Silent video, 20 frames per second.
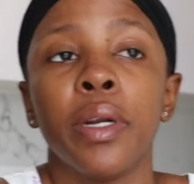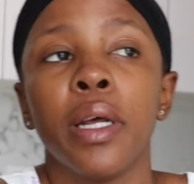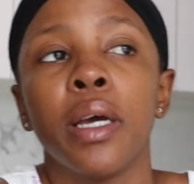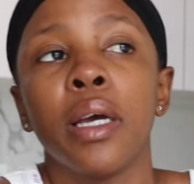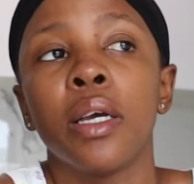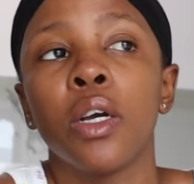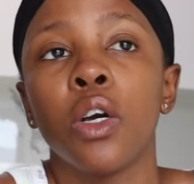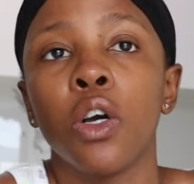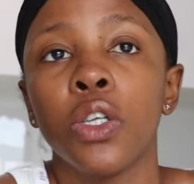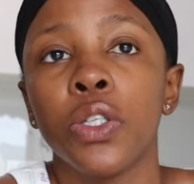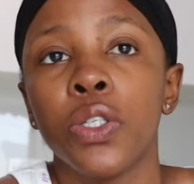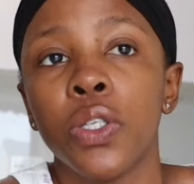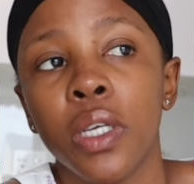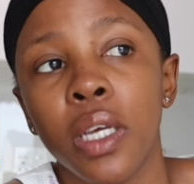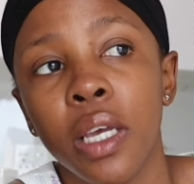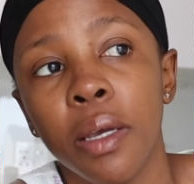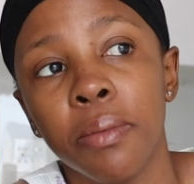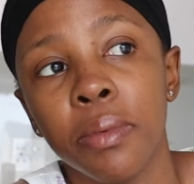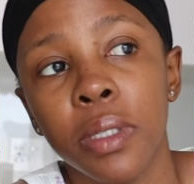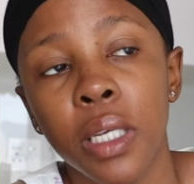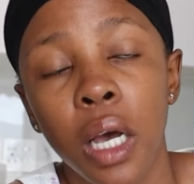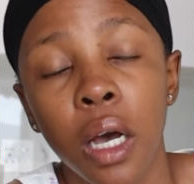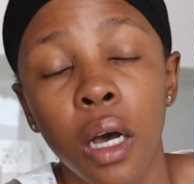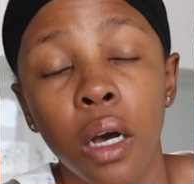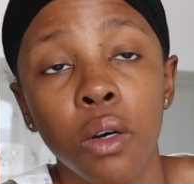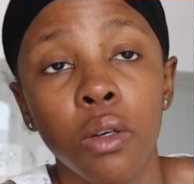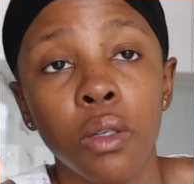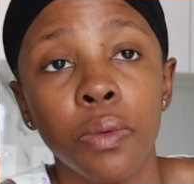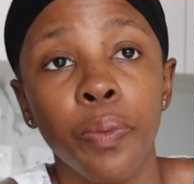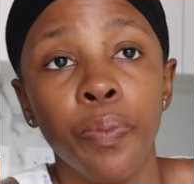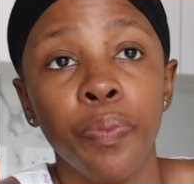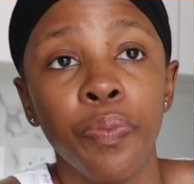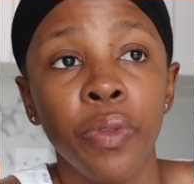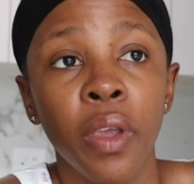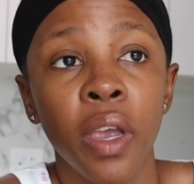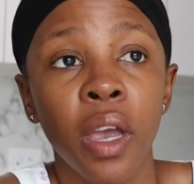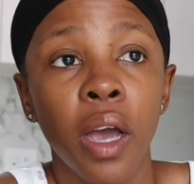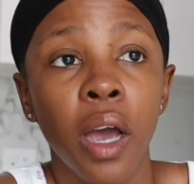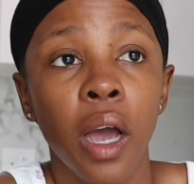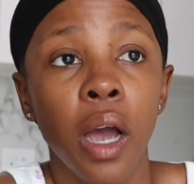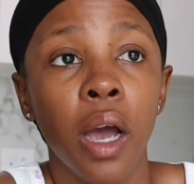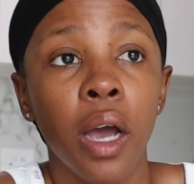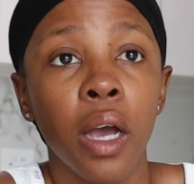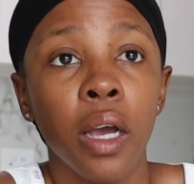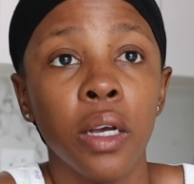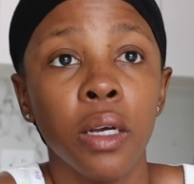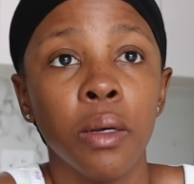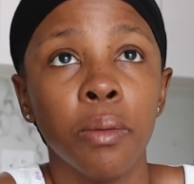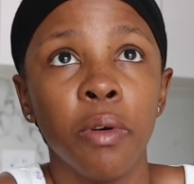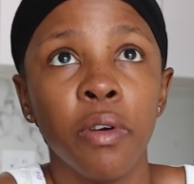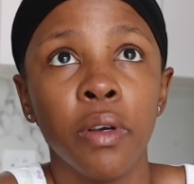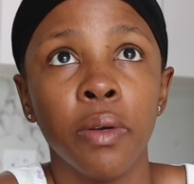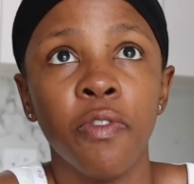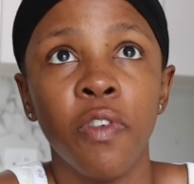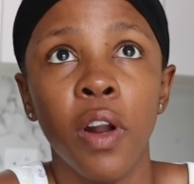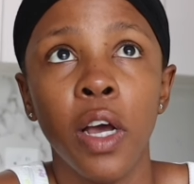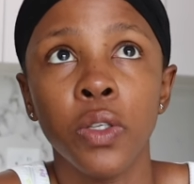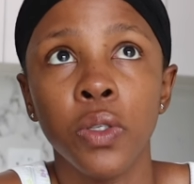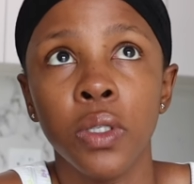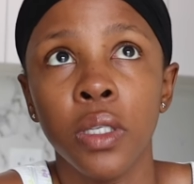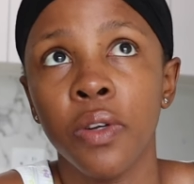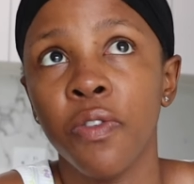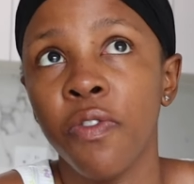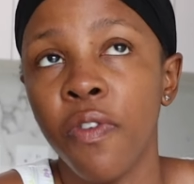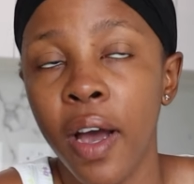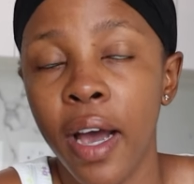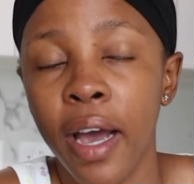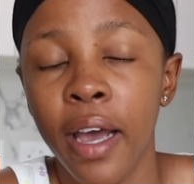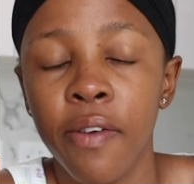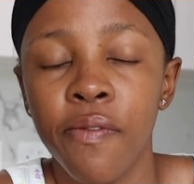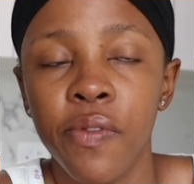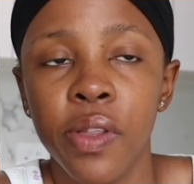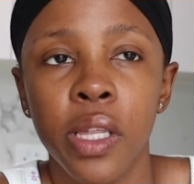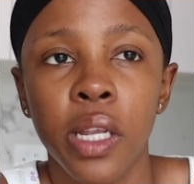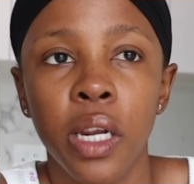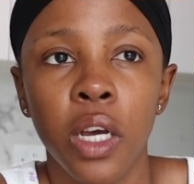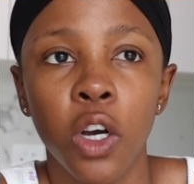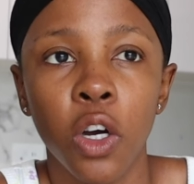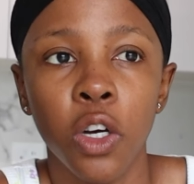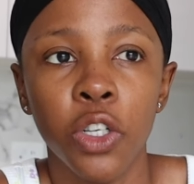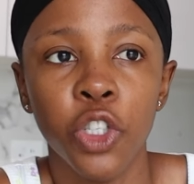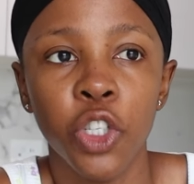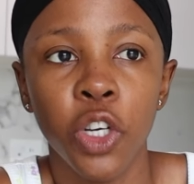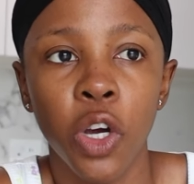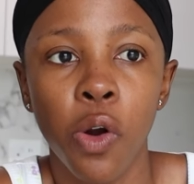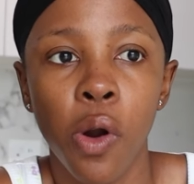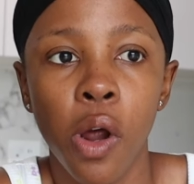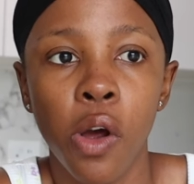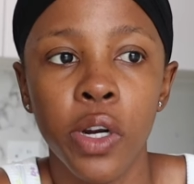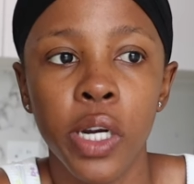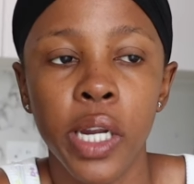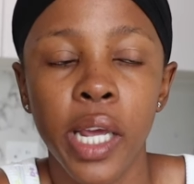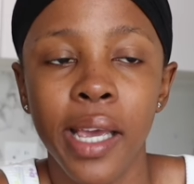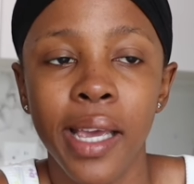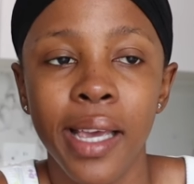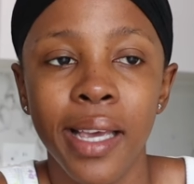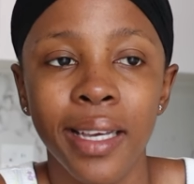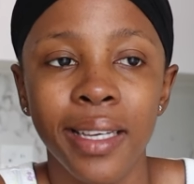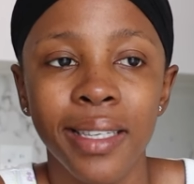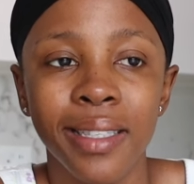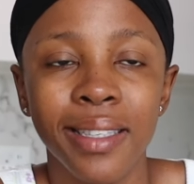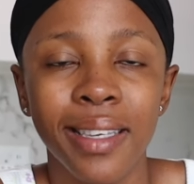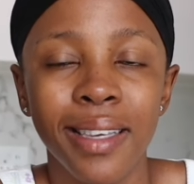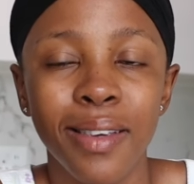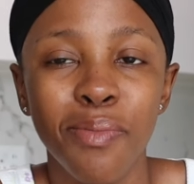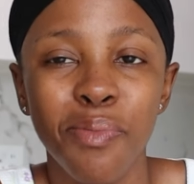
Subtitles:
when I got to Cape Town, my flight was at 5 and then I got here around 8.